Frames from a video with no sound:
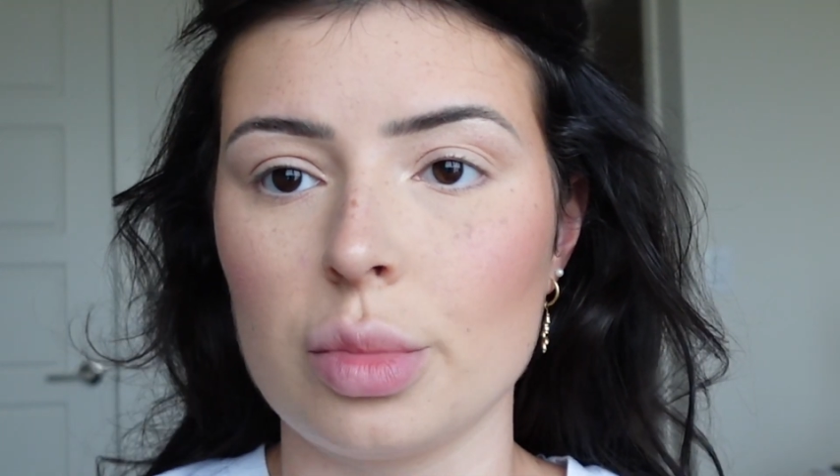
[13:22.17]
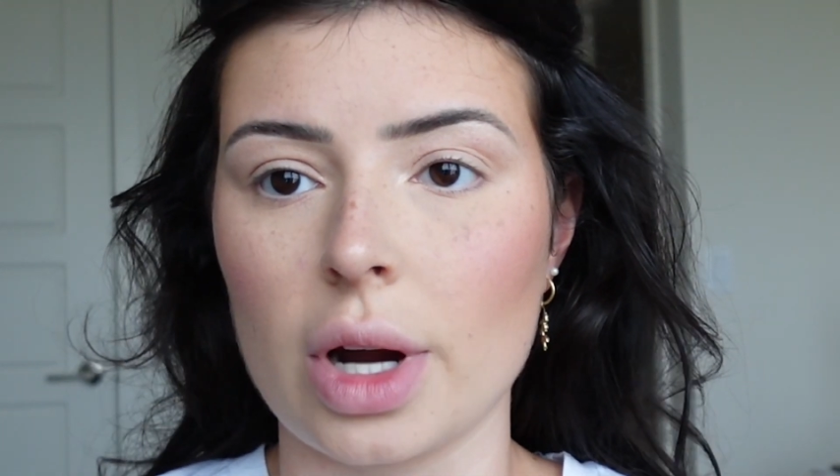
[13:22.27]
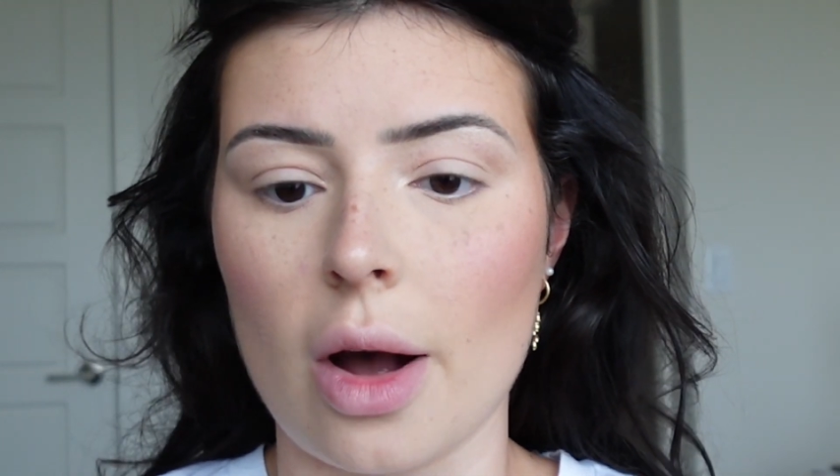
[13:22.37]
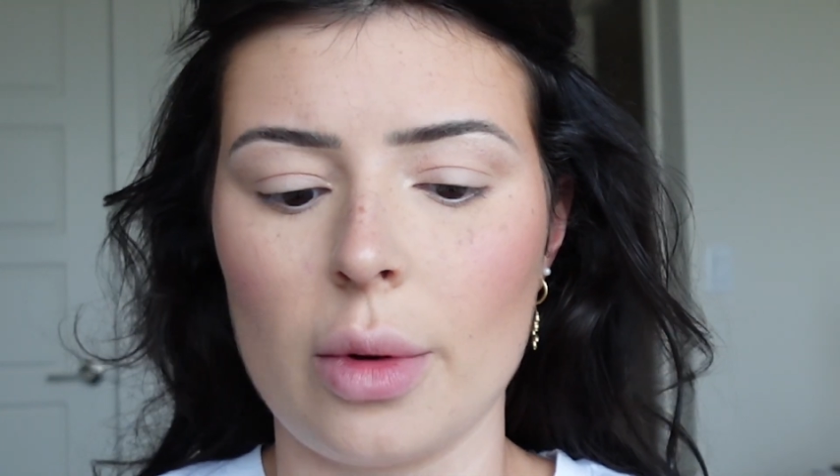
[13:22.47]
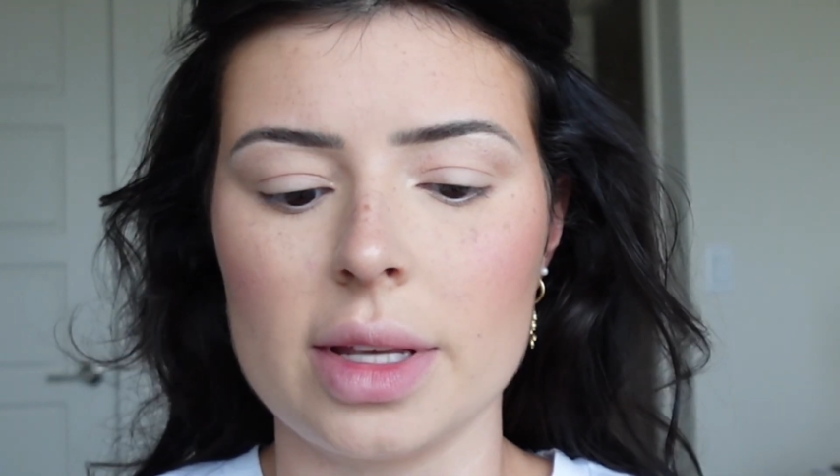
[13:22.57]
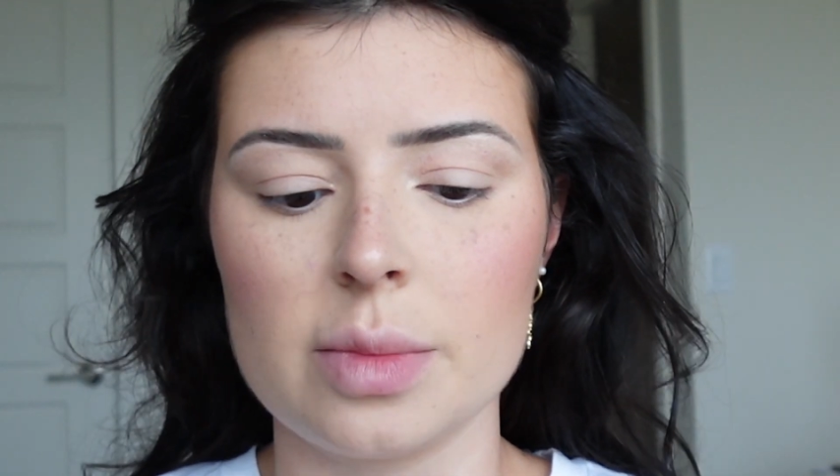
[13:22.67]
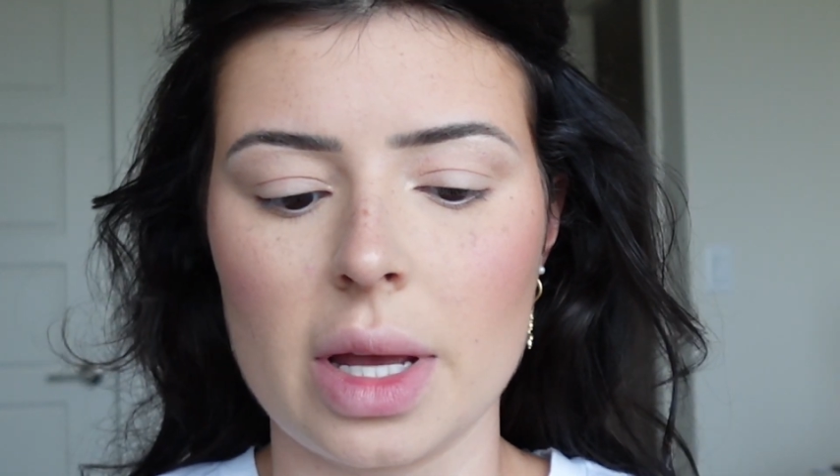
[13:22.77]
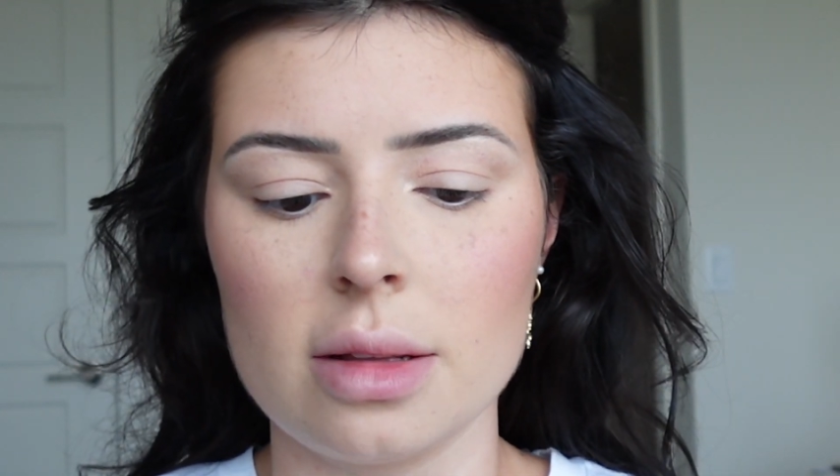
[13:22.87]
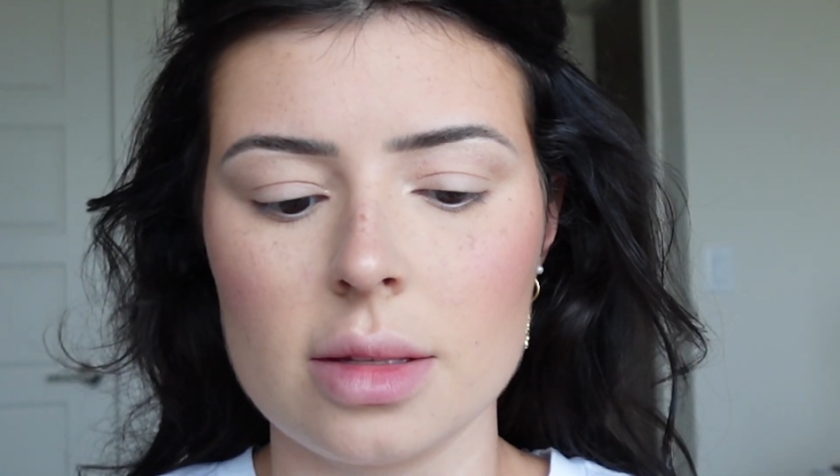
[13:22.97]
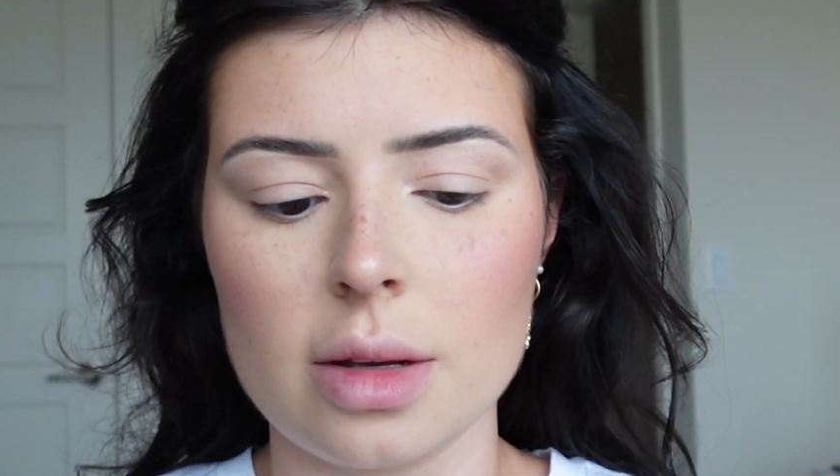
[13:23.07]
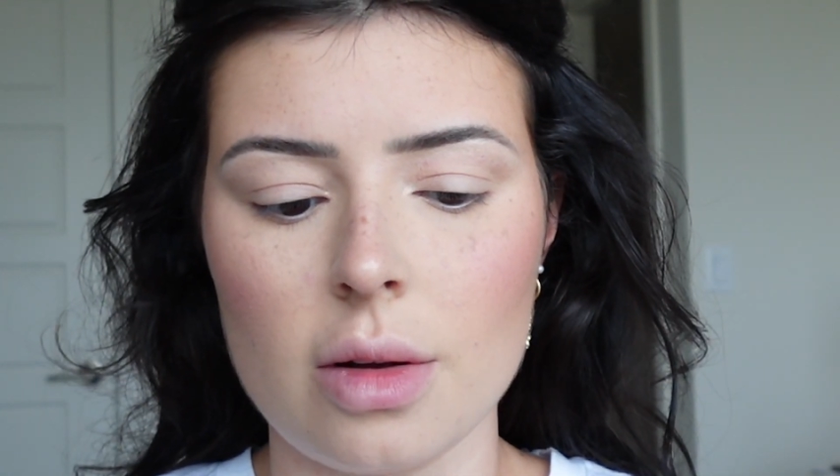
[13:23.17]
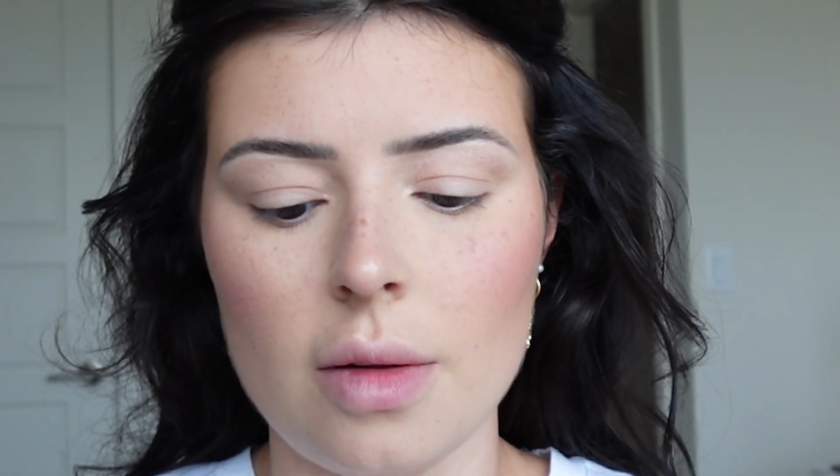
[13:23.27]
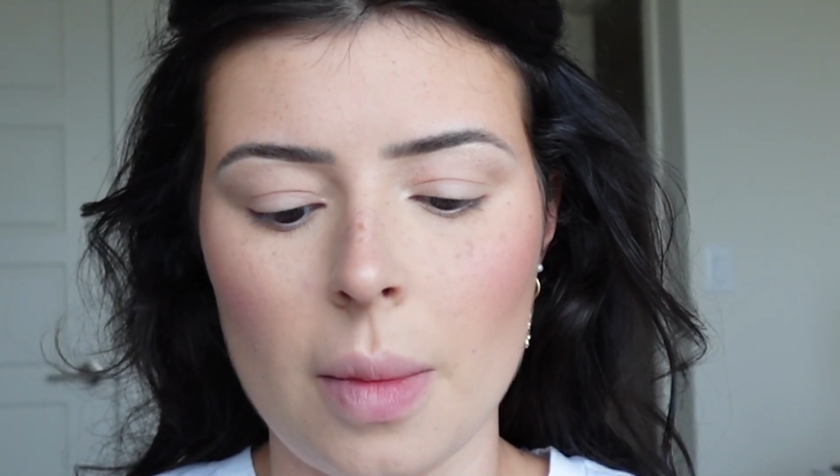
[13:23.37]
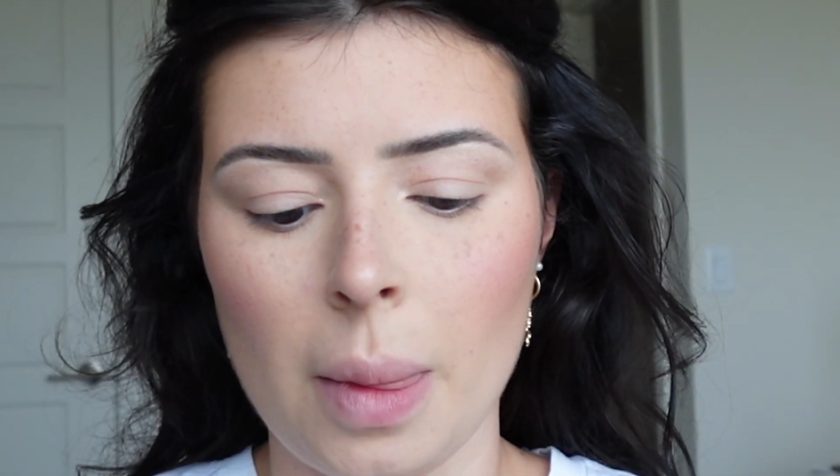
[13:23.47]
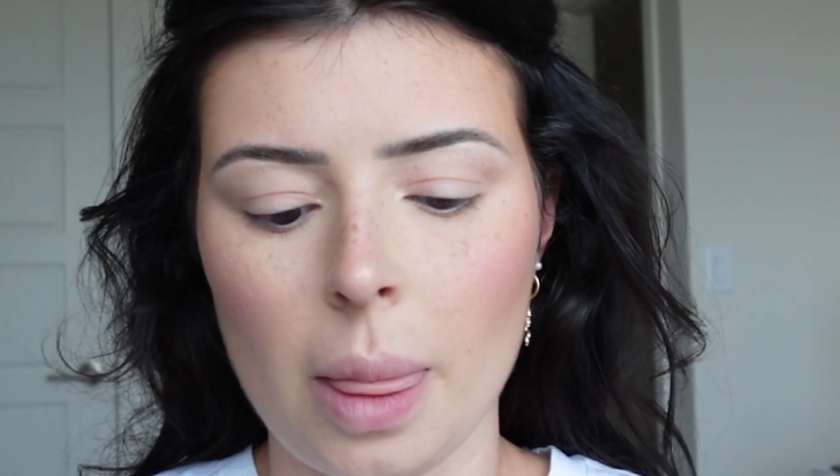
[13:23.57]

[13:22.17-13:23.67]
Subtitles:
Brow Wiz pencil.